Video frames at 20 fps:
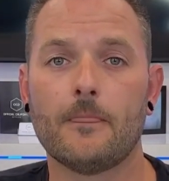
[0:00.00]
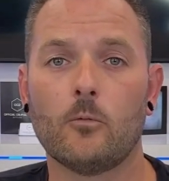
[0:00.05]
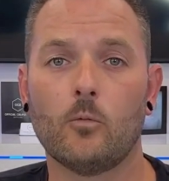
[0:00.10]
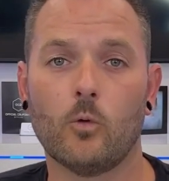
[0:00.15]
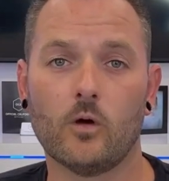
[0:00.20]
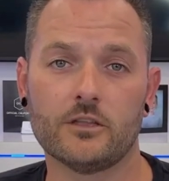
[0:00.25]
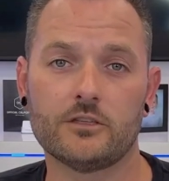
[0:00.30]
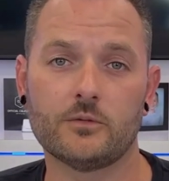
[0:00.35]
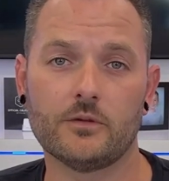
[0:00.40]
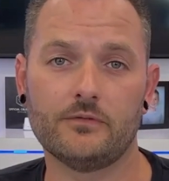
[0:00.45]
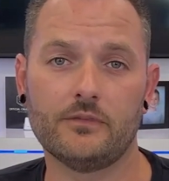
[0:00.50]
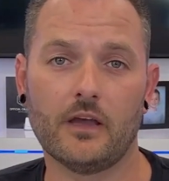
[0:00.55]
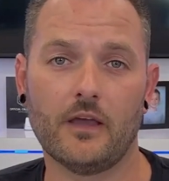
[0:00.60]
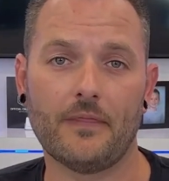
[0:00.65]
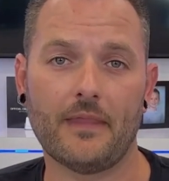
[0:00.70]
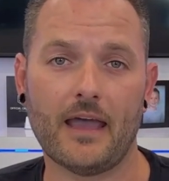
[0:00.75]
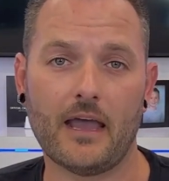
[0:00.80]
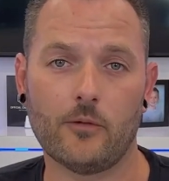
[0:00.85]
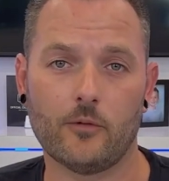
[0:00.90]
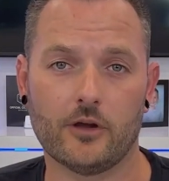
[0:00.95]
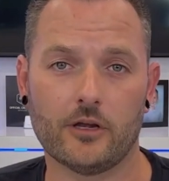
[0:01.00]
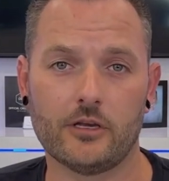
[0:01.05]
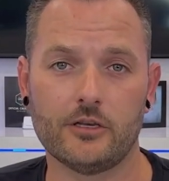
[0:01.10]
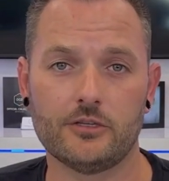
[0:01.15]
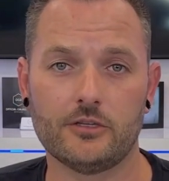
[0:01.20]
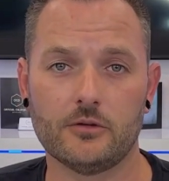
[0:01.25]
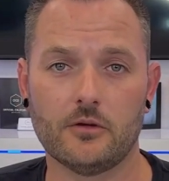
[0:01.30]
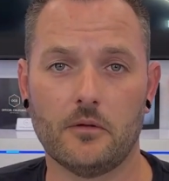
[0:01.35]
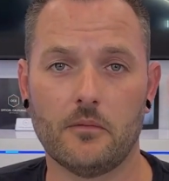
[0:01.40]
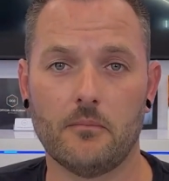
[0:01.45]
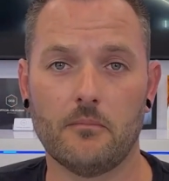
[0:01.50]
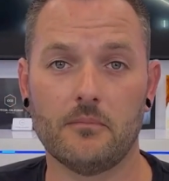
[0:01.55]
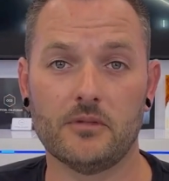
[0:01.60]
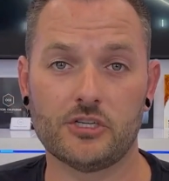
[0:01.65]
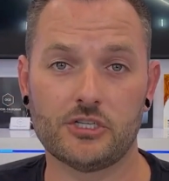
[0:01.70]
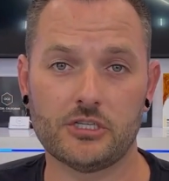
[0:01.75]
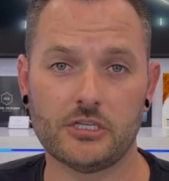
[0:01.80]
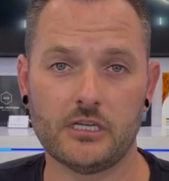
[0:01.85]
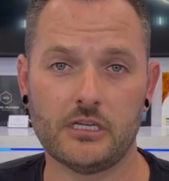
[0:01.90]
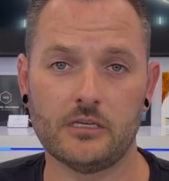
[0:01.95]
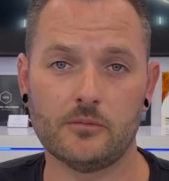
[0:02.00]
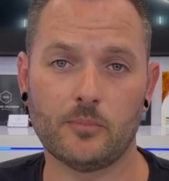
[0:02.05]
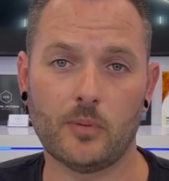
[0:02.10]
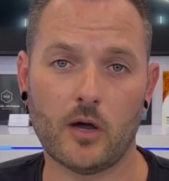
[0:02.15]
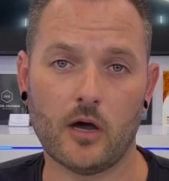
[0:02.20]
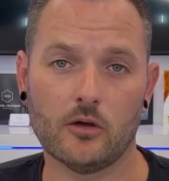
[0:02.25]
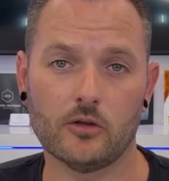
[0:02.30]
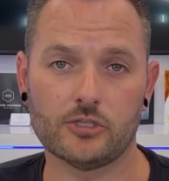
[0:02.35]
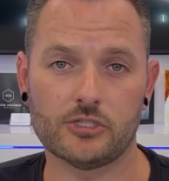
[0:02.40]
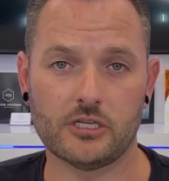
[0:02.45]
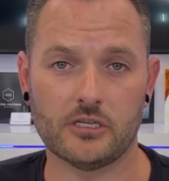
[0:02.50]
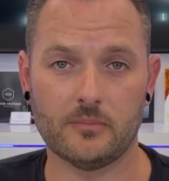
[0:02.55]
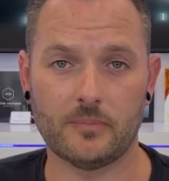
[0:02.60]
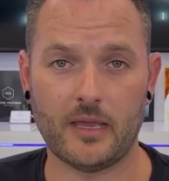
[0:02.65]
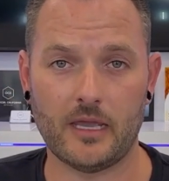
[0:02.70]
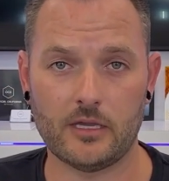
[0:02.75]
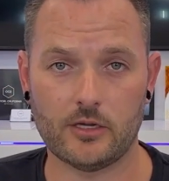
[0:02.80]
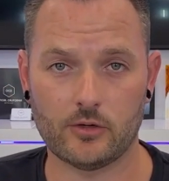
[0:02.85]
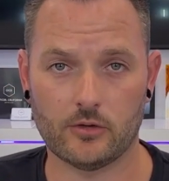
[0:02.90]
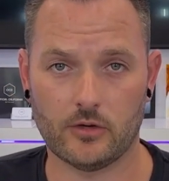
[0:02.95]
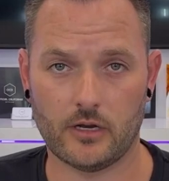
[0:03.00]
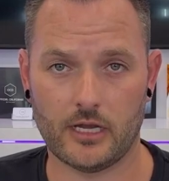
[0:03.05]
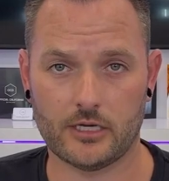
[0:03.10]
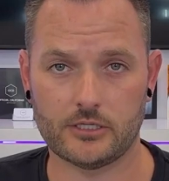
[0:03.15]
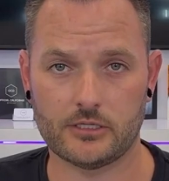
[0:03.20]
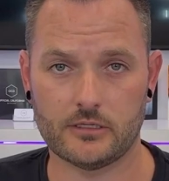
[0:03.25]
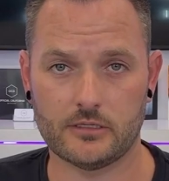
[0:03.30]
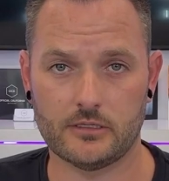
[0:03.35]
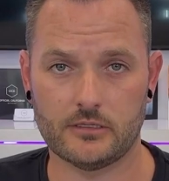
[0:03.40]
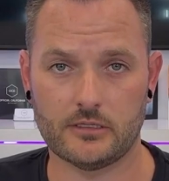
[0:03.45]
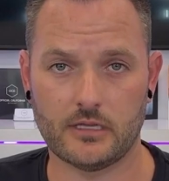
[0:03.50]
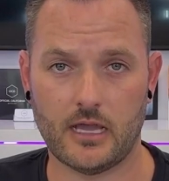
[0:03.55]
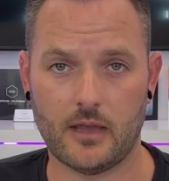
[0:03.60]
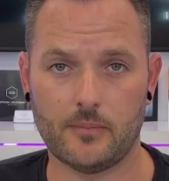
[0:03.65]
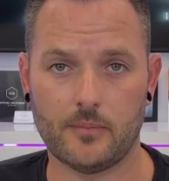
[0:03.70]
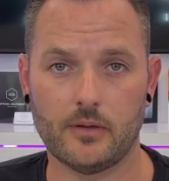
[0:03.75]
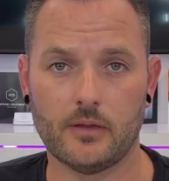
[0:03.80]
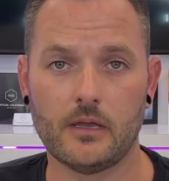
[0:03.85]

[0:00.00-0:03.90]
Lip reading: Once we've done that, we're going to do a machine polishing paint correction step.